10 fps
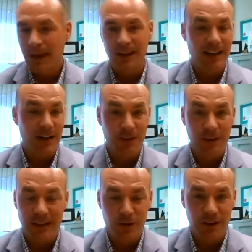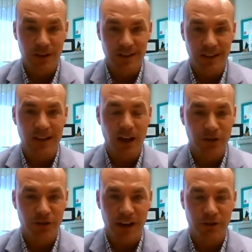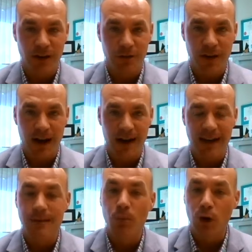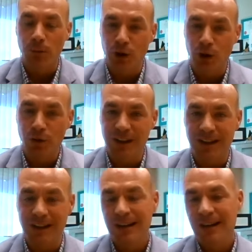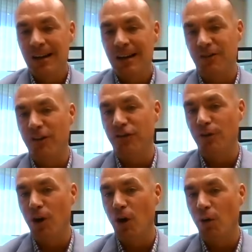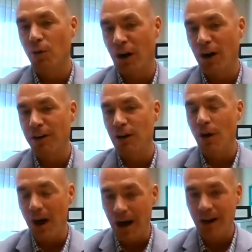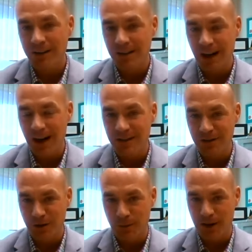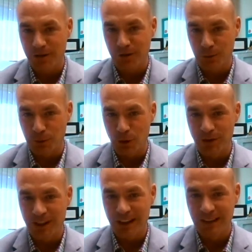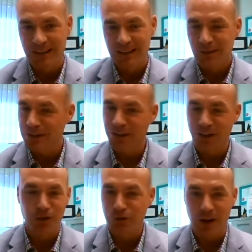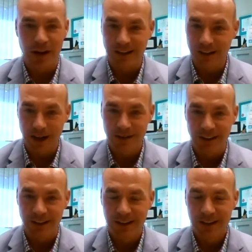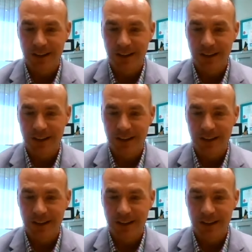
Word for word: a definitely increase in unsaturated fat and more protein, because as you know, cardio oxidizes your muscle for protein. Resistance training doesn't.